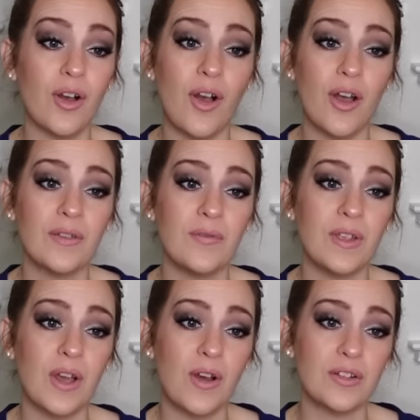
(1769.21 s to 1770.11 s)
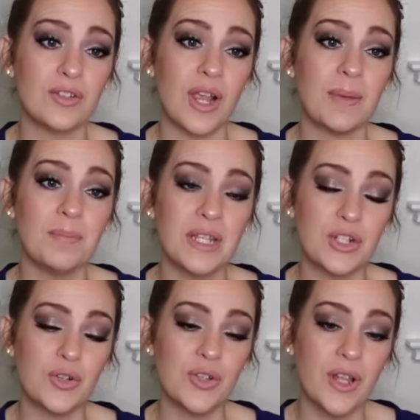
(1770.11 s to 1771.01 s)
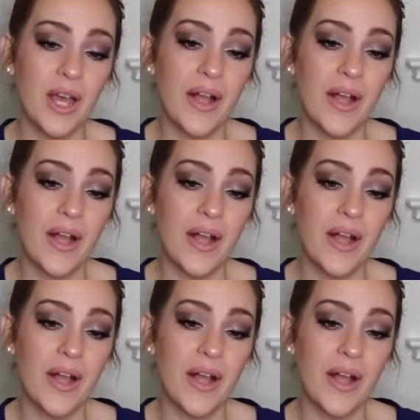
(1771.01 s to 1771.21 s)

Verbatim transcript: on Viandre Mitchell.